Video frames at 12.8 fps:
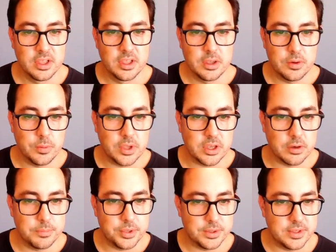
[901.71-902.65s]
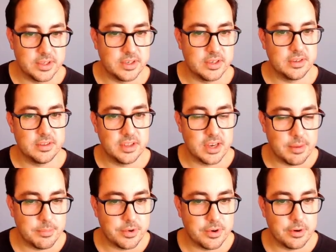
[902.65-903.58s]
we compute the
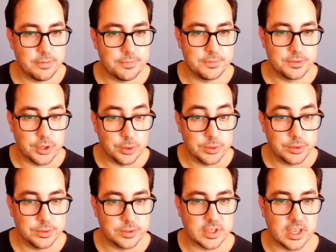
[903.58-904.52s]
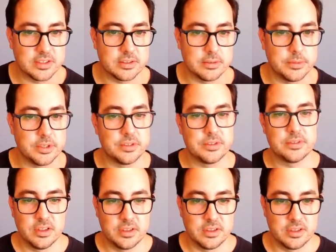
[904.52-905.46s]
number of total customers.
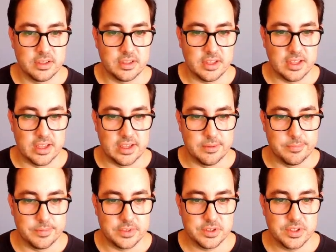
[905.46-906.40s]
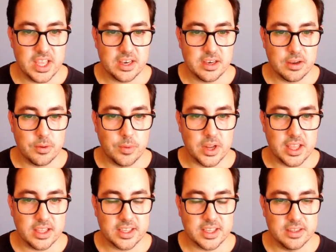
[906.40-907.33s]
So then what
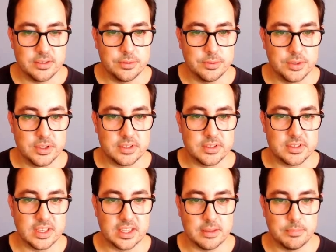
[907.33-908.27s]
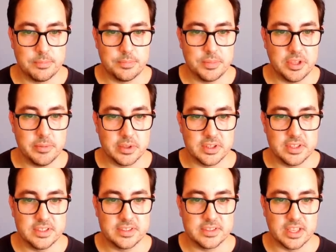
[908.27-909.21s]
I can do is I can pivot
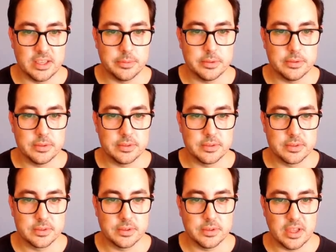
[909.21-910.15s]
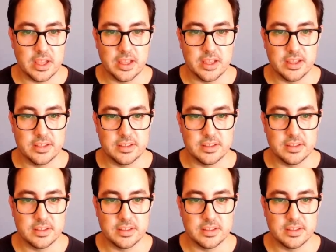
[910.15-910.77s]
this table and